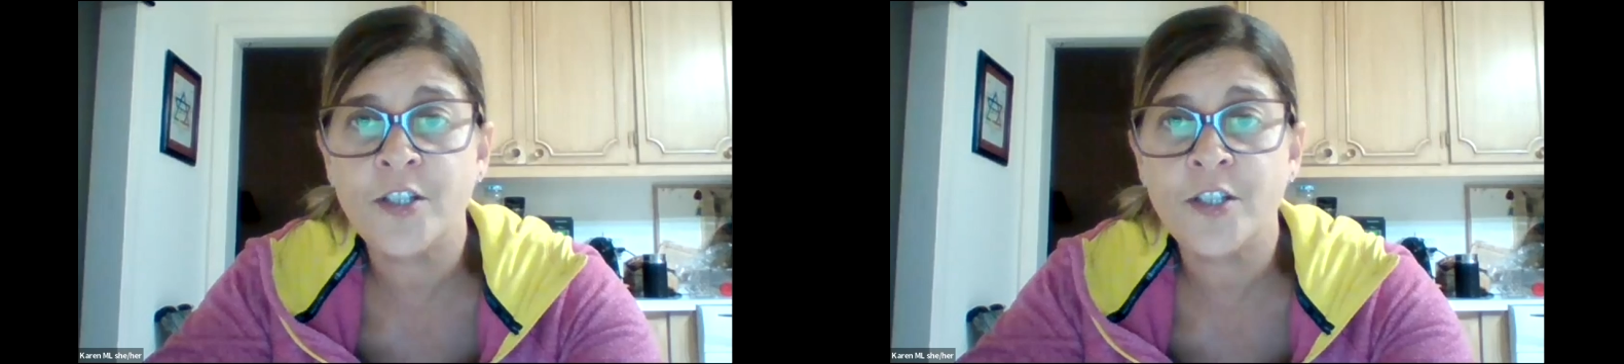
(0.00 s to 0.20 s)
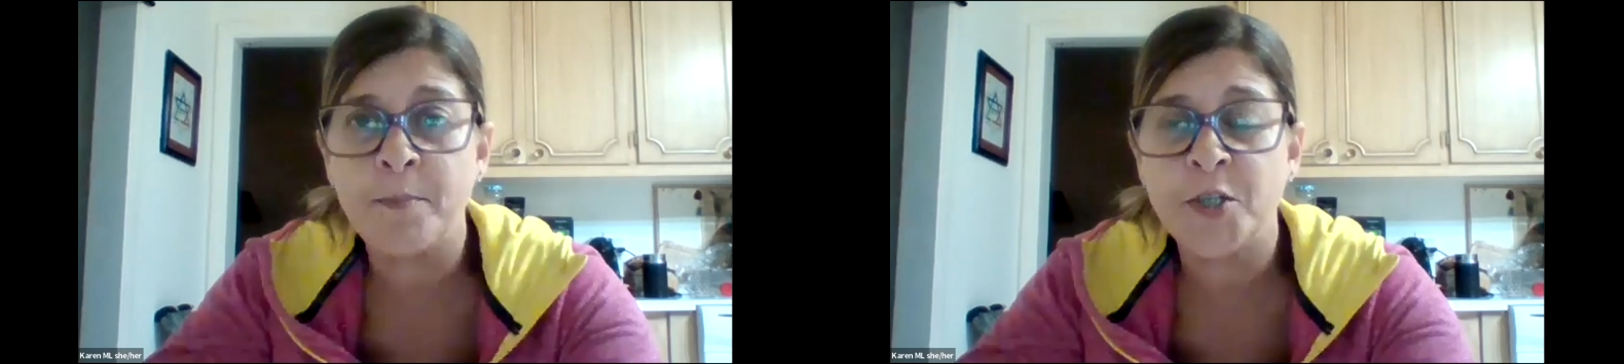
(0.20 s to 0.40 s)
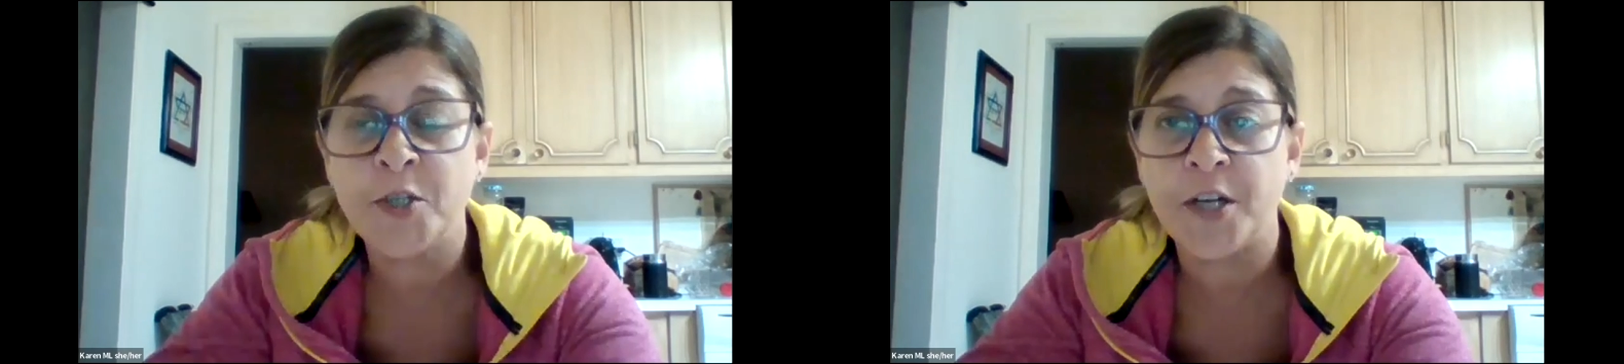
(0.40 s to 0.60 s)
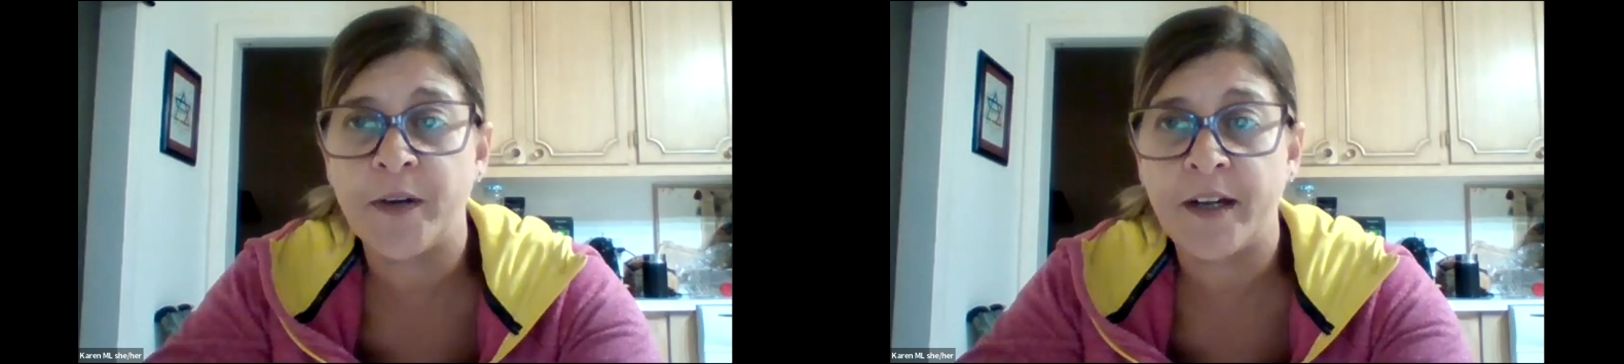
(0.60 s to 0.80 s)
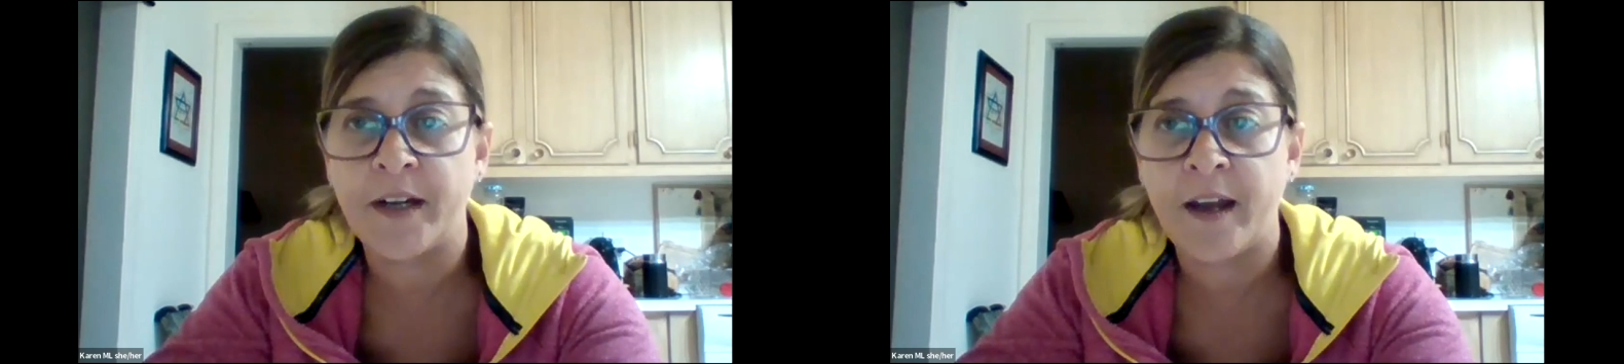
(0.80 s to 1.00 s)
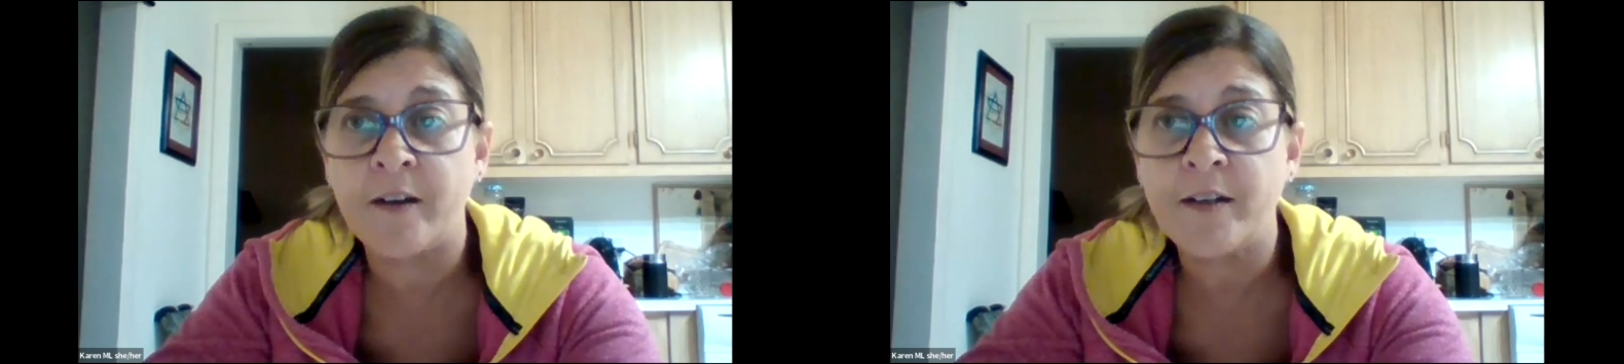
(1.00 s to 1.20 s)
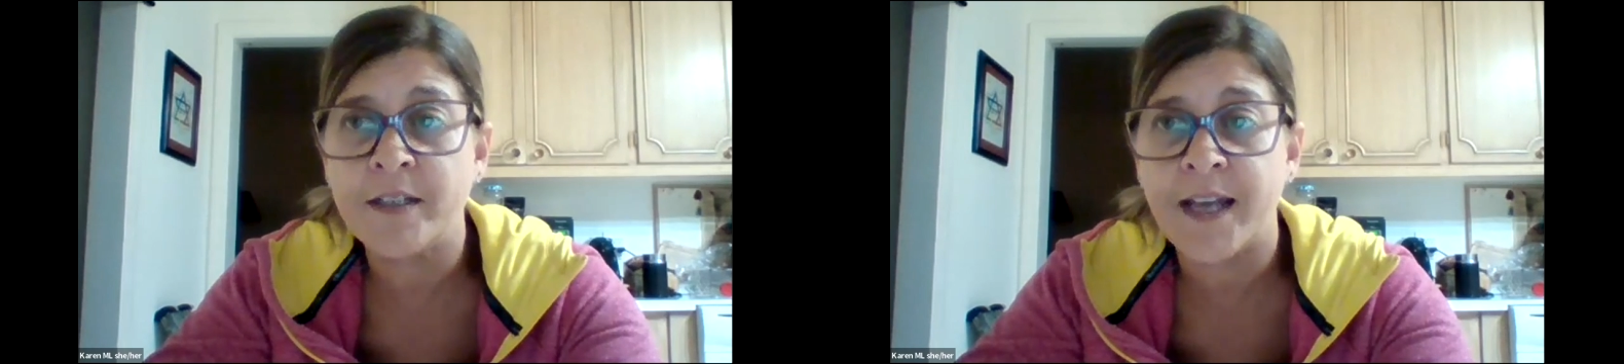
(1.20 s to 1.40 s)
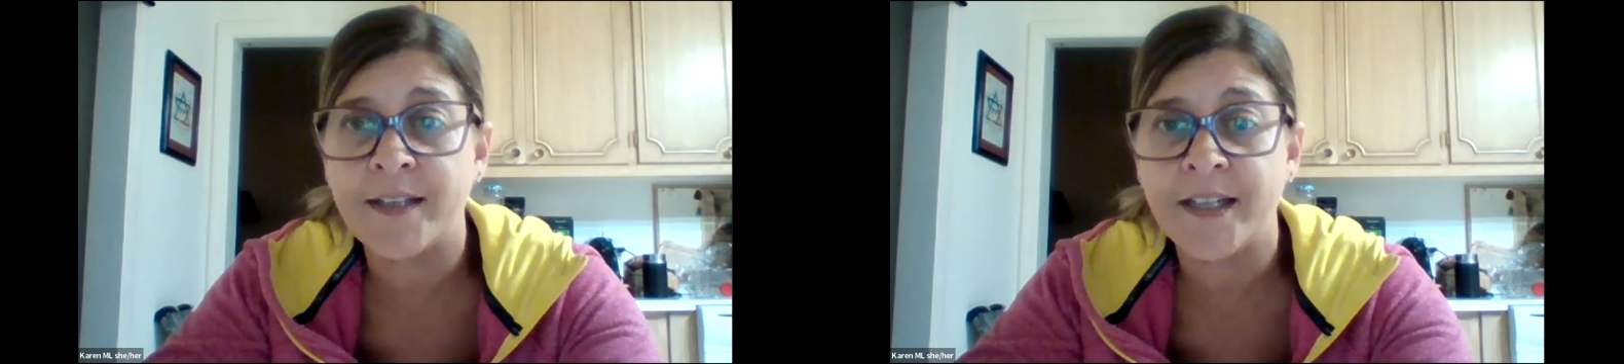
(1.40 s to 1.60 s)
stop sharing now,
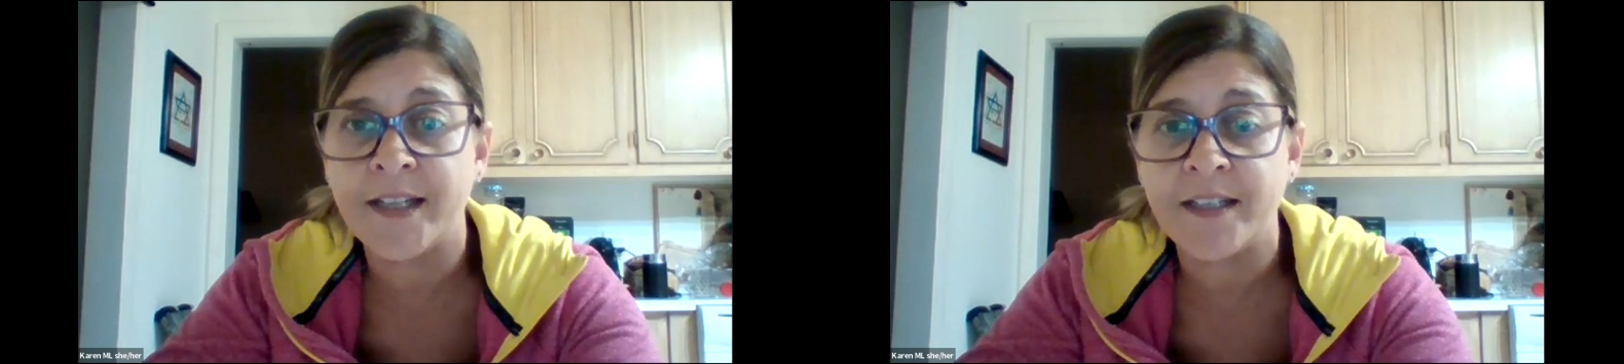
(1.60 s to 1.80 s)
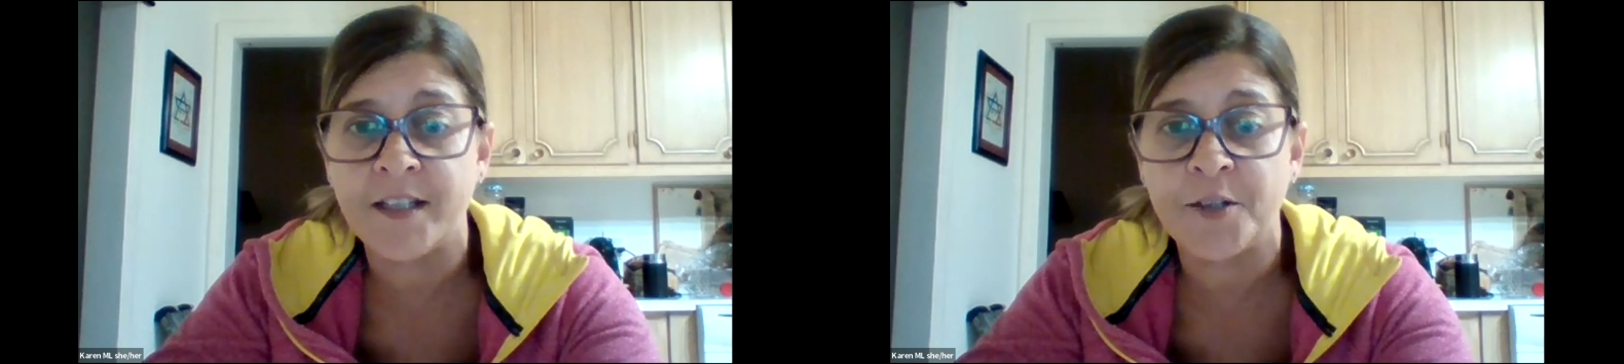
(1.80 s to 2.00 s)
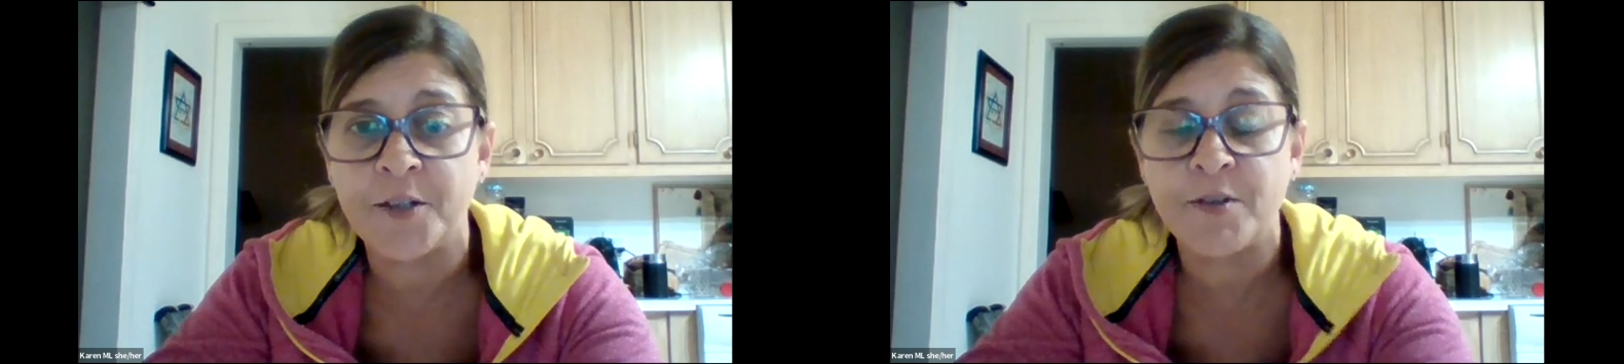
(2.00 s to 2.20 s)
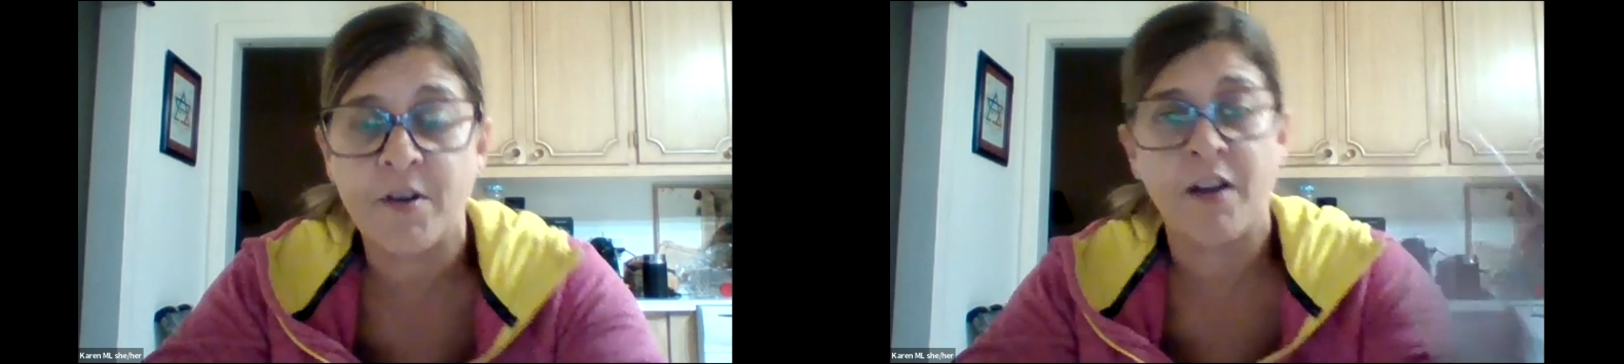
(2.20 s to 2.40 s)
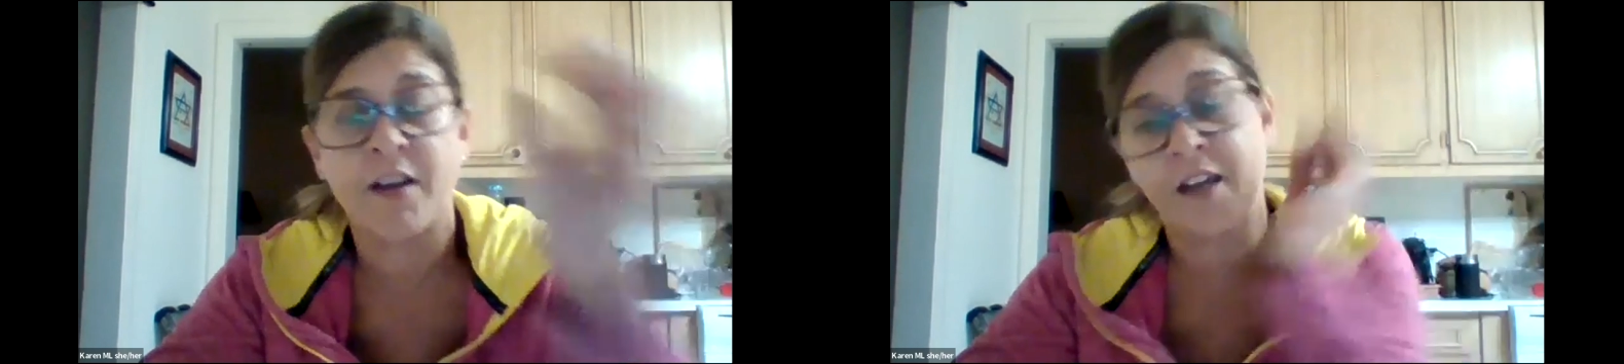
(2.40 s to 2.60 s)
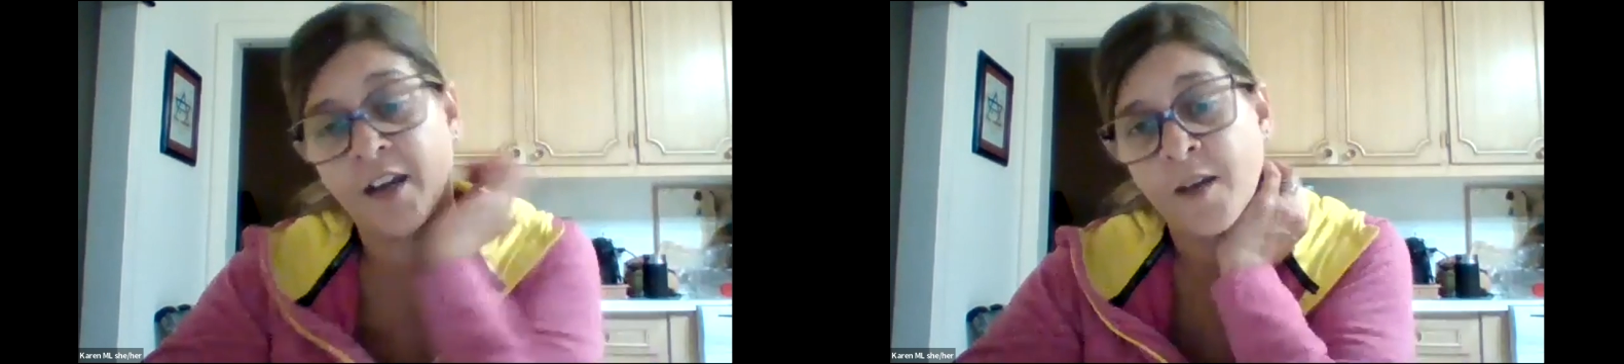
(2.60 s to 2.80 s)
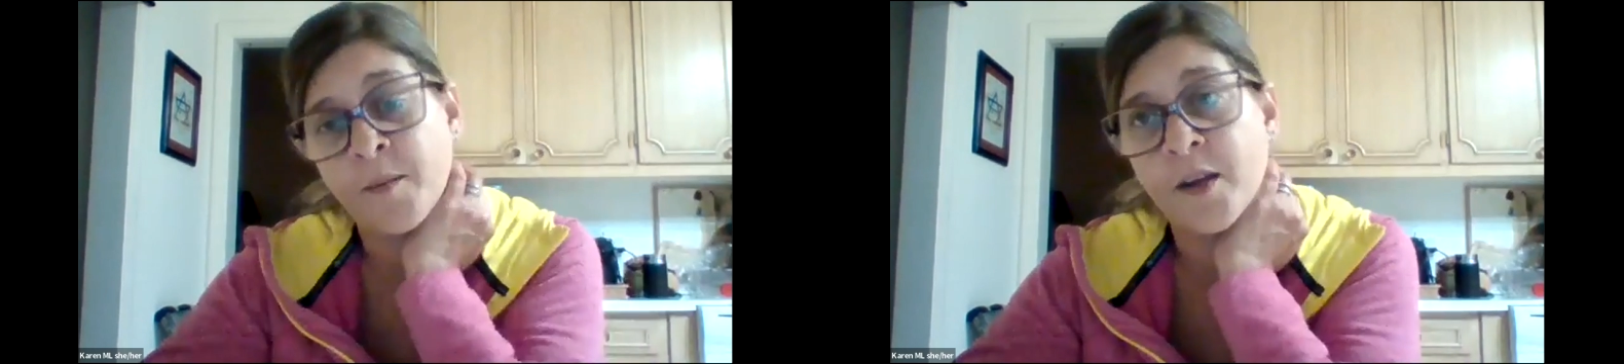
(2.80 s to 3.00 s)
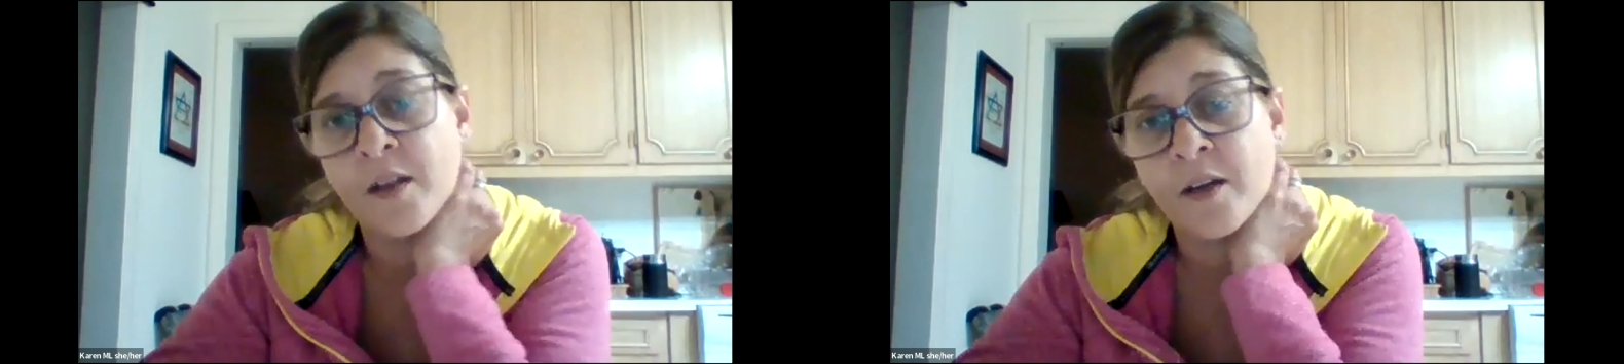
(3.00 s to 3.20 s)
because as I continue talking, I'm
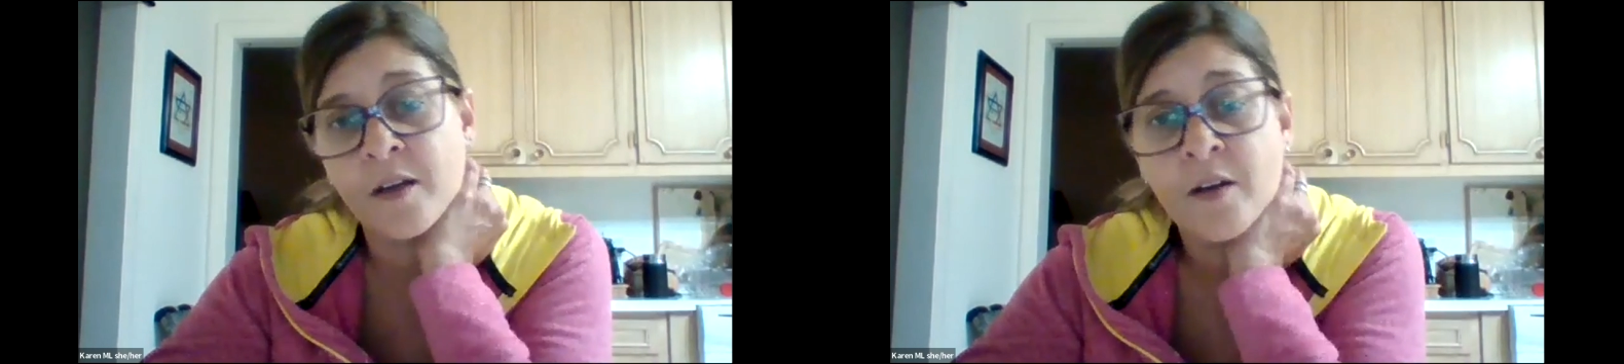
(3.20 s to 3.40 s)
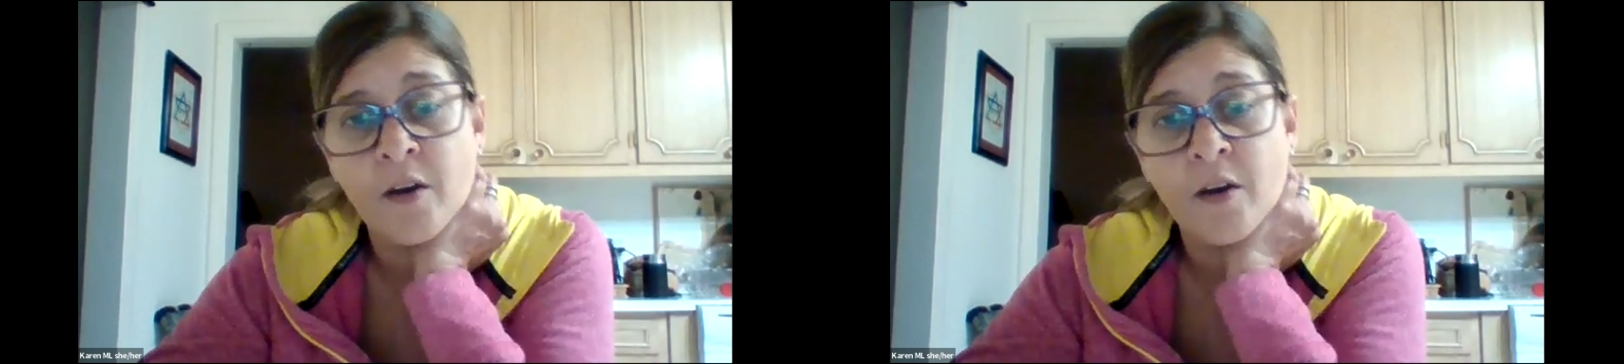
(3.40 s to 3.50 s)
going to